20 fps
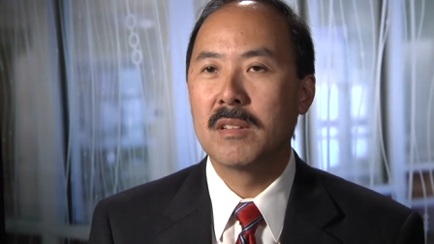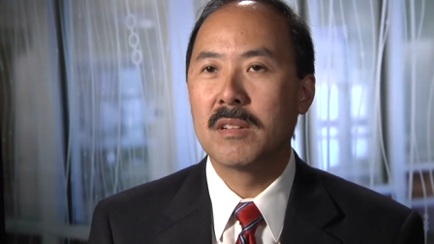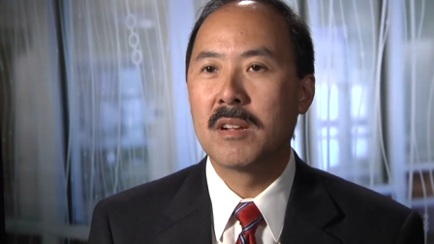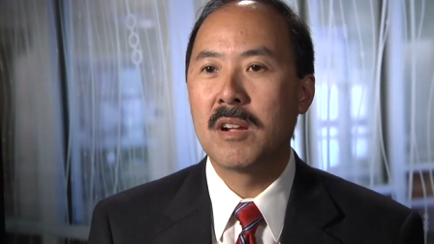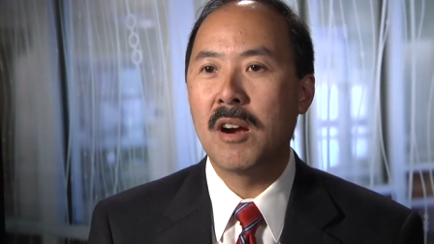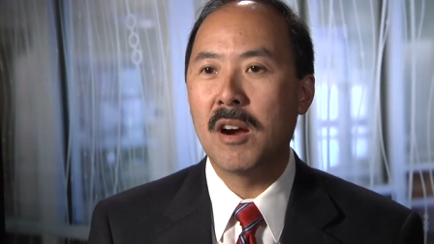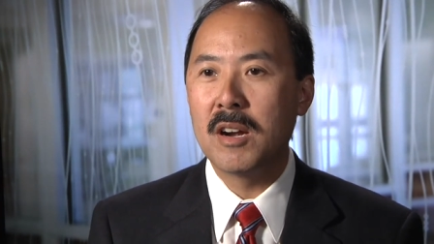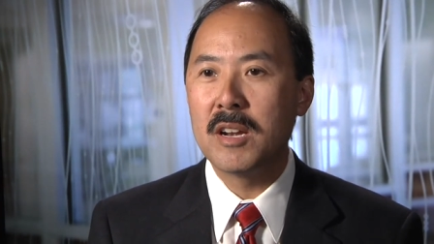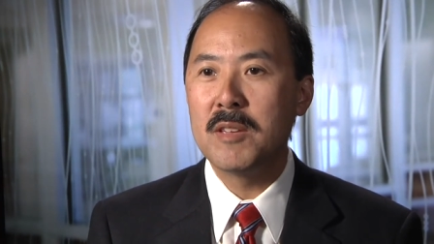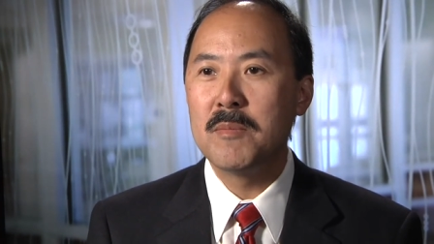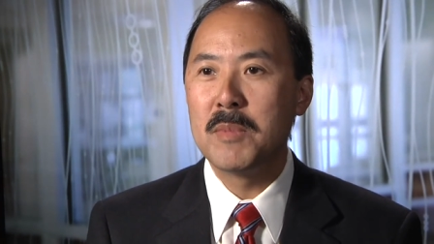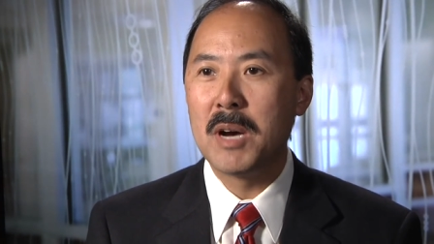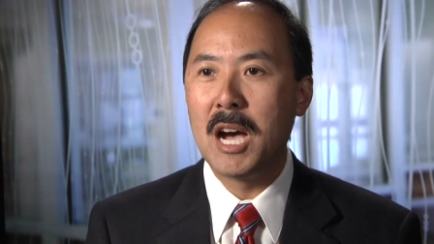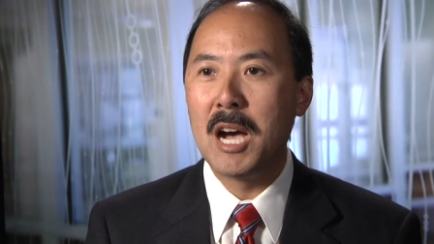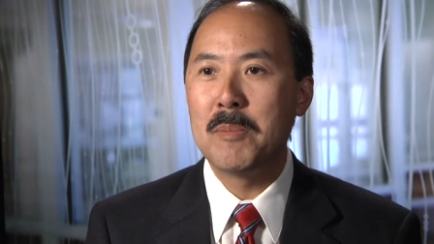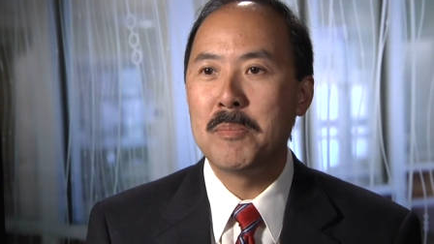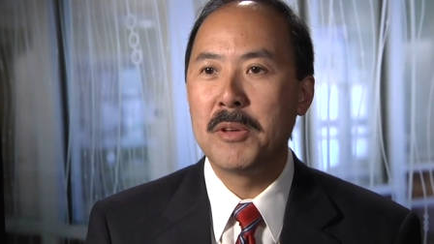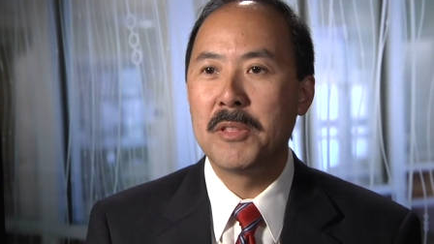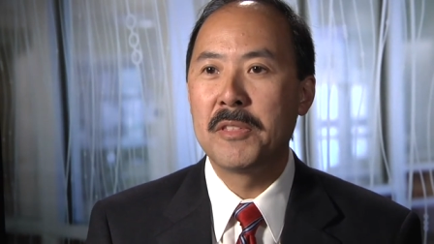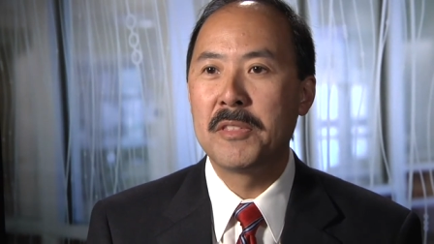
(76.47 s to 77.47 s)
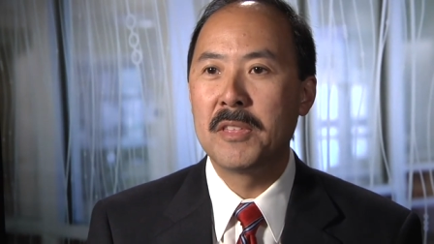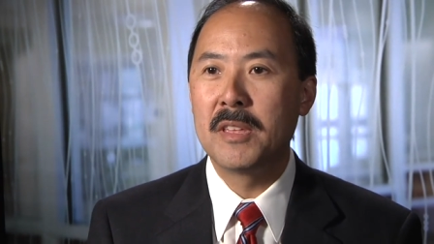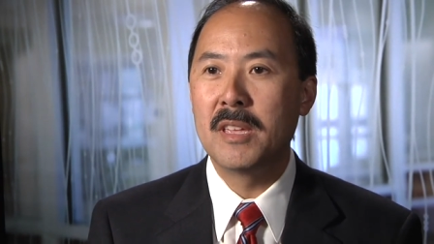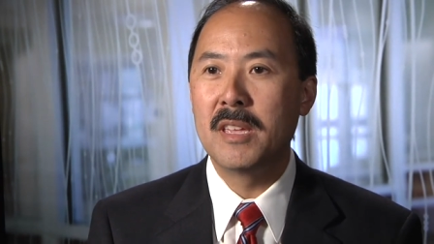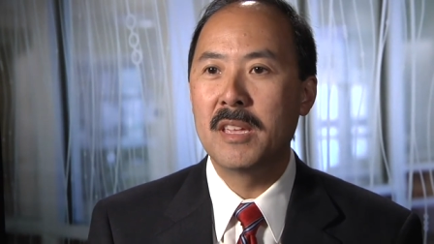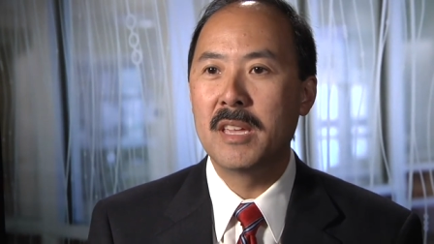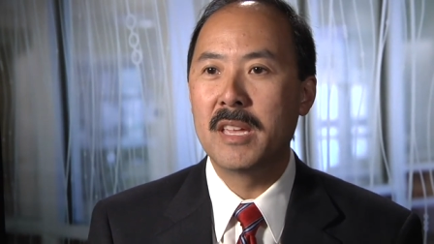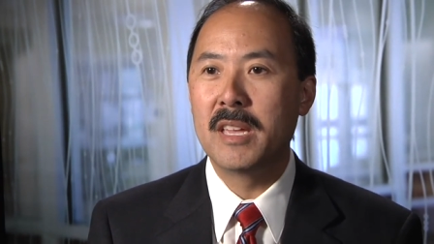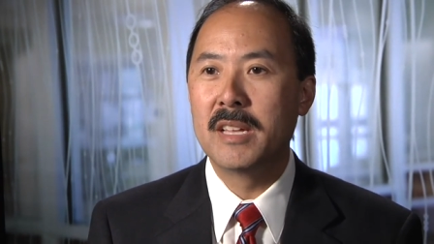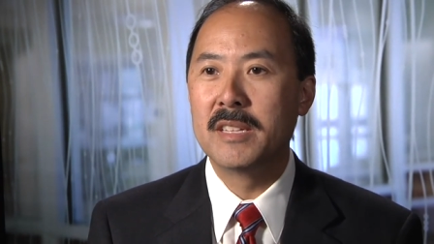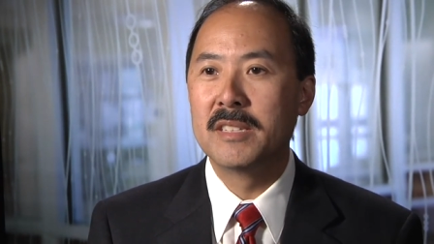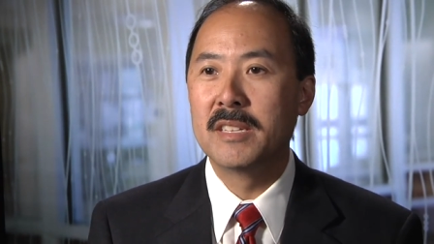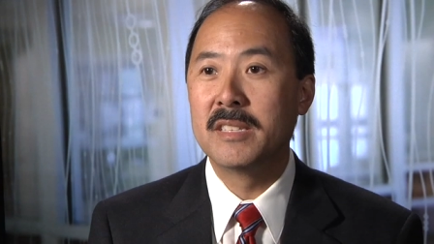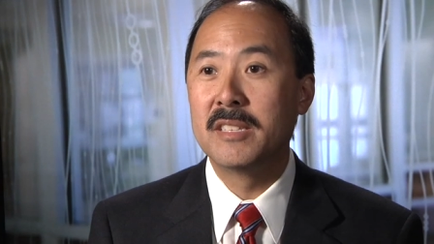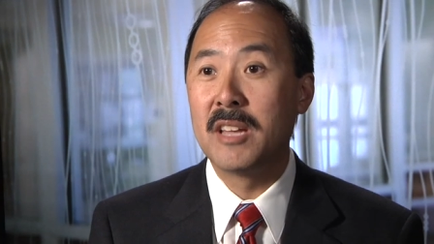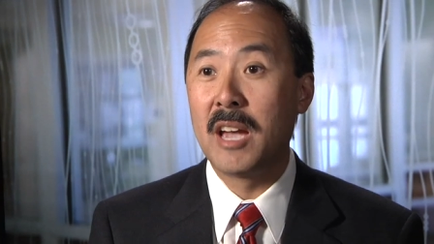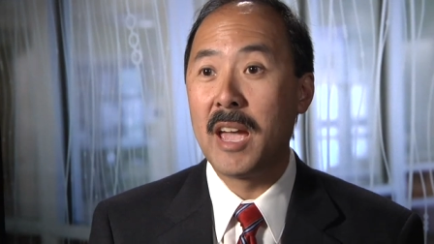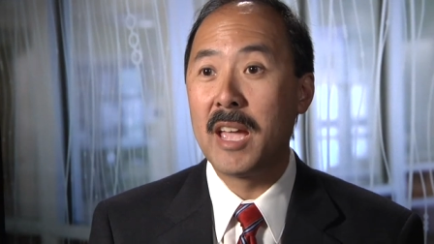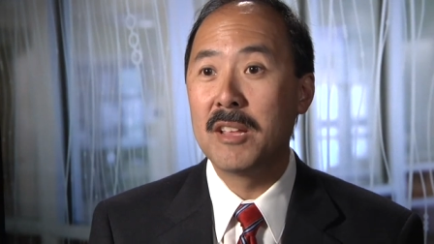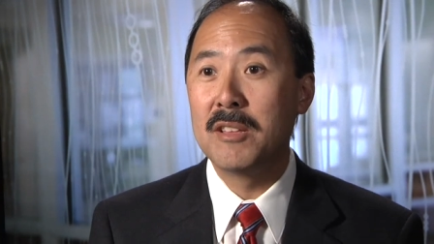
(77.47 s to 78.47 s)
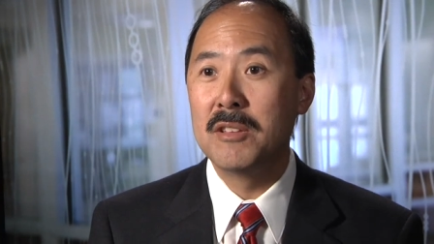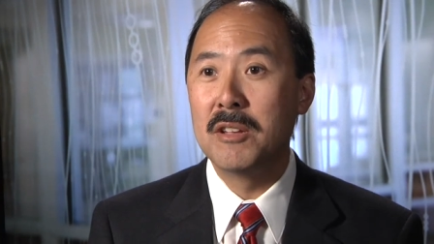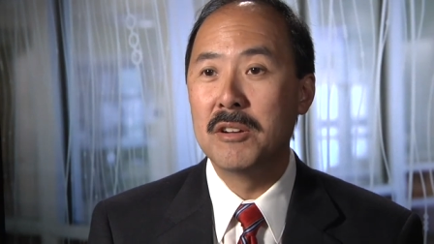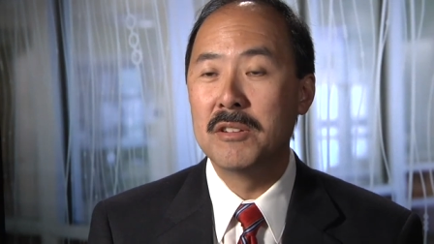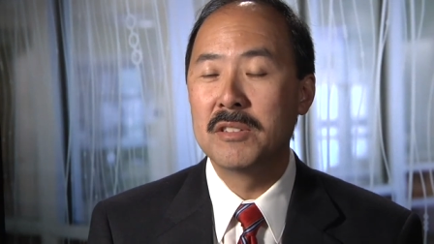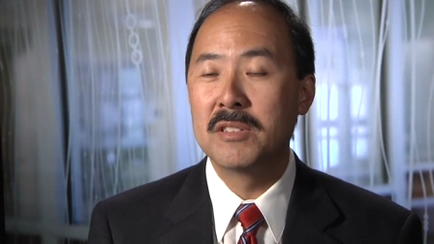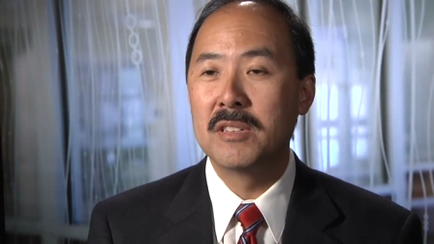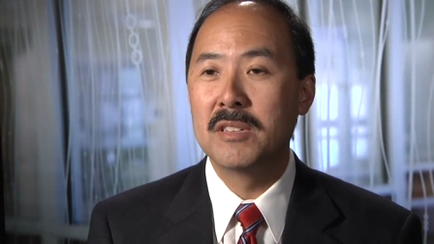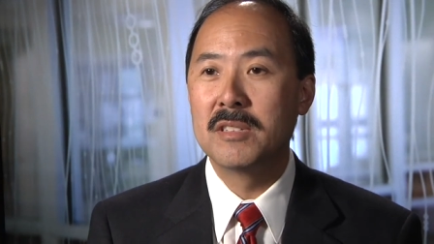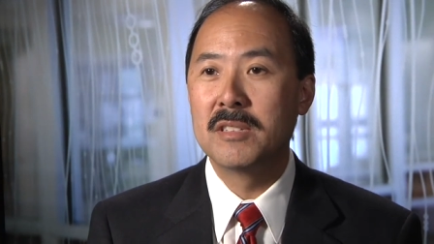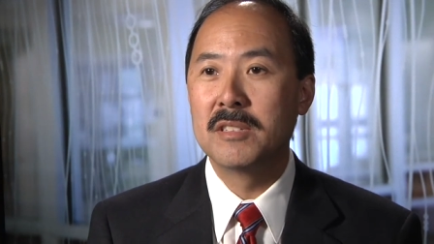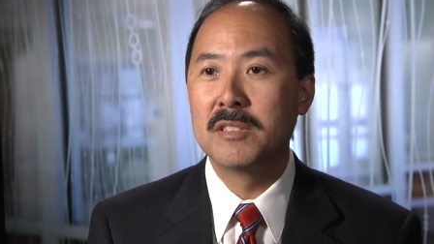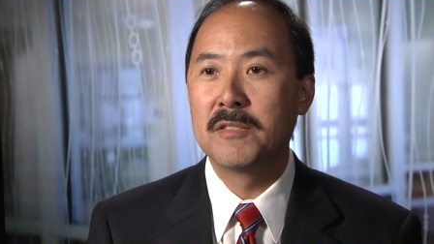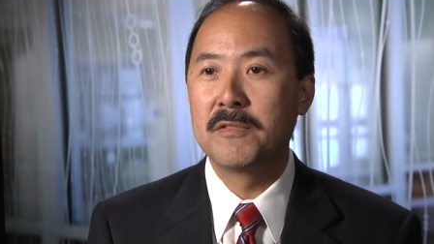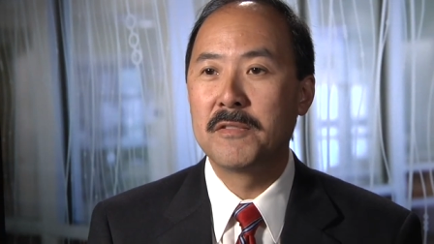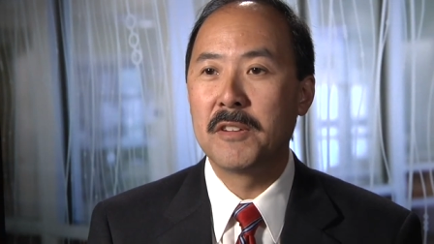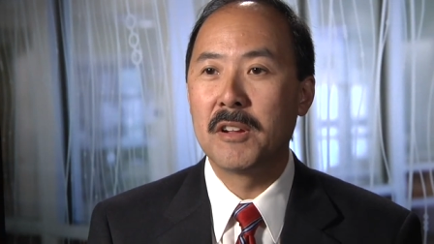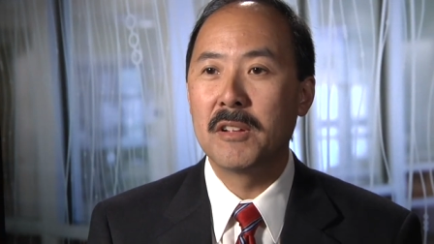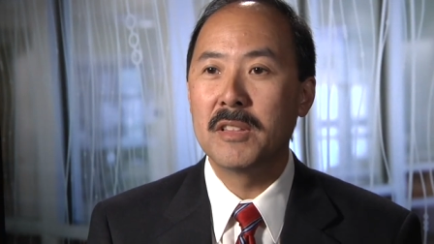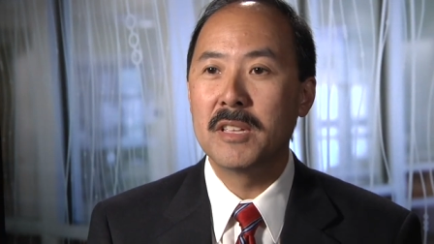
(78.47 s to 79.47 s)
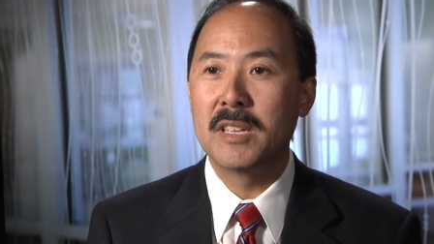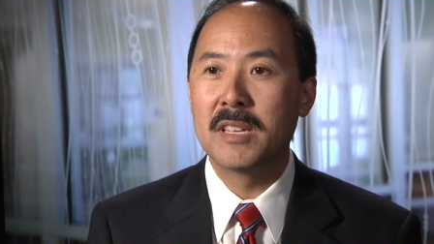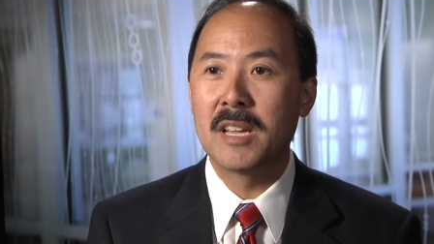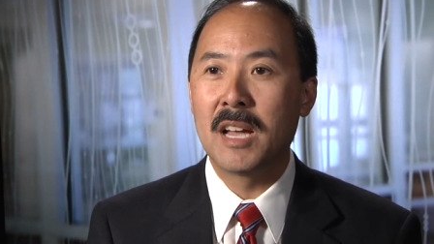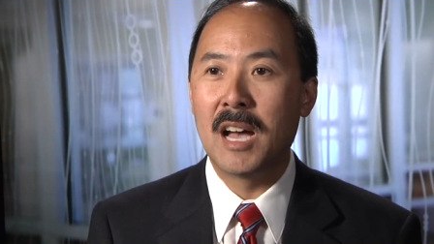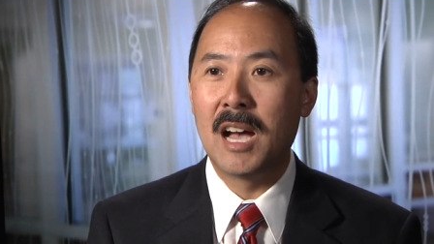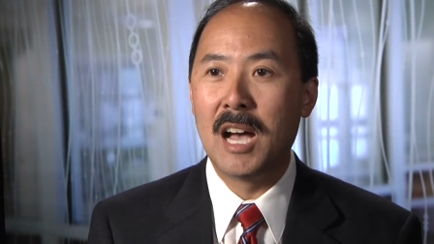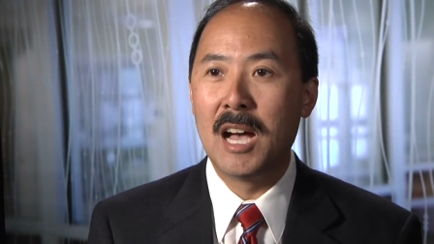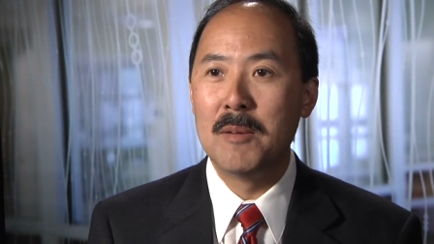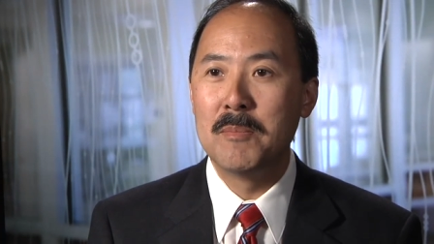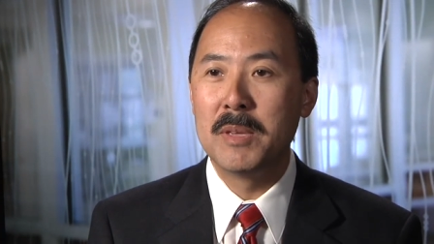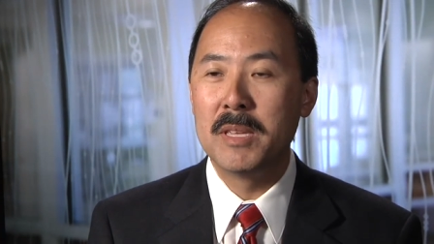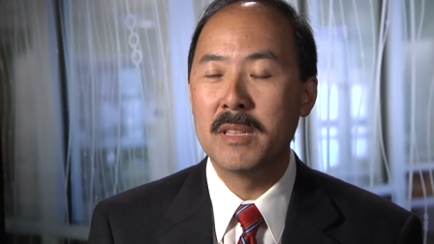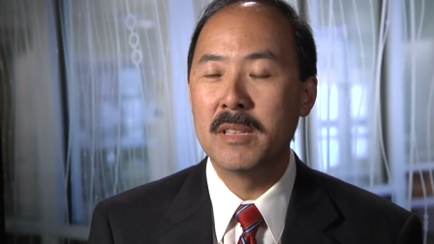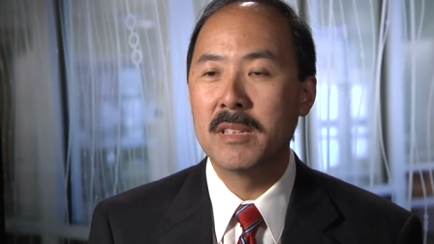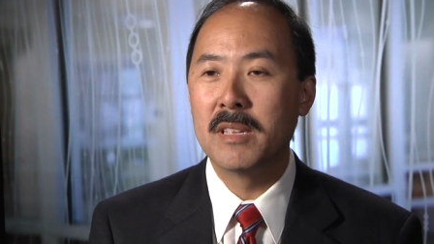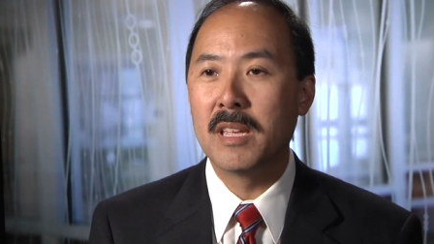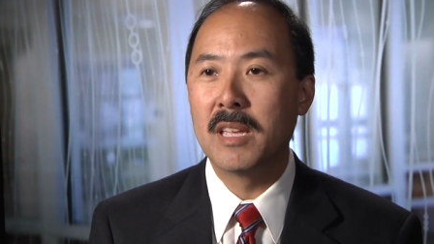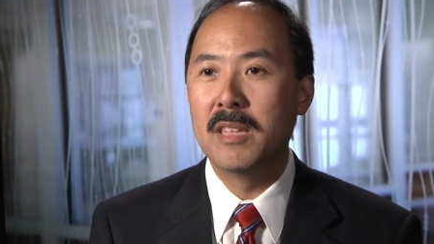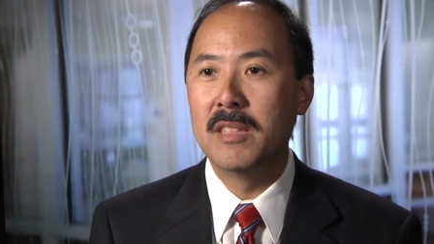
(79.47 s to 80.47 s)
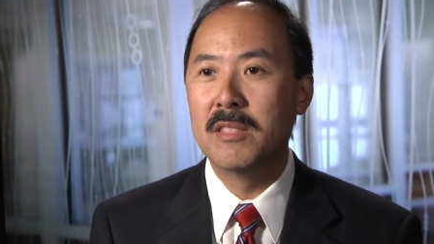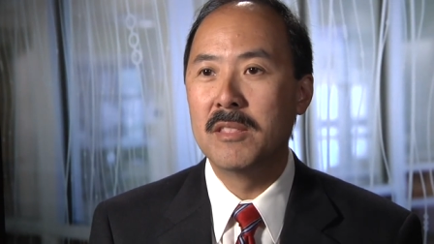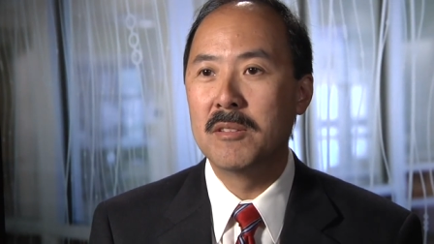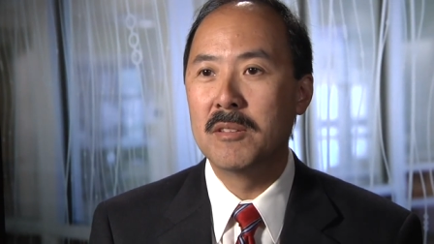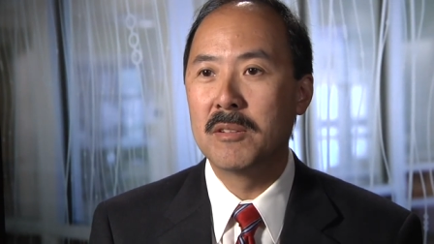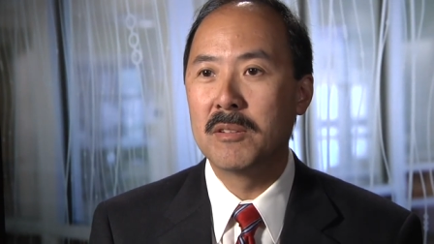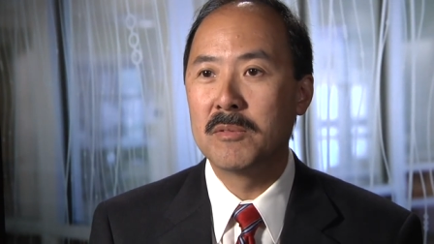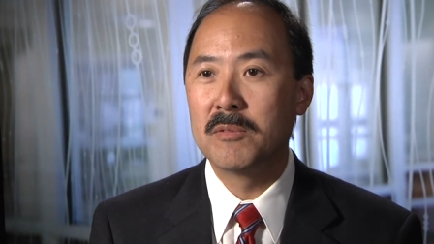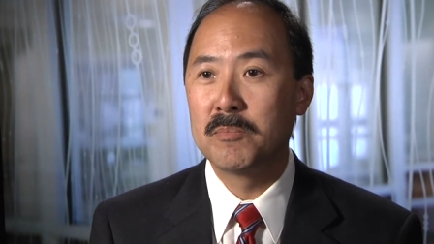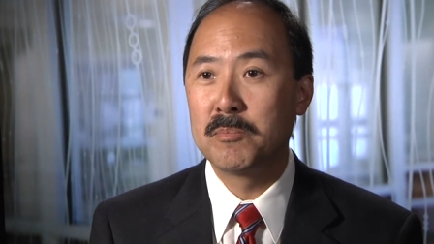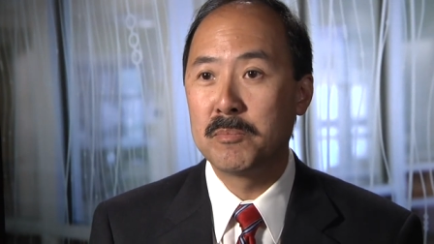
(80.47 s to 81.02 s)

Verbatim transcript: Cardiomyopathy as a diagnosis is fairly common in the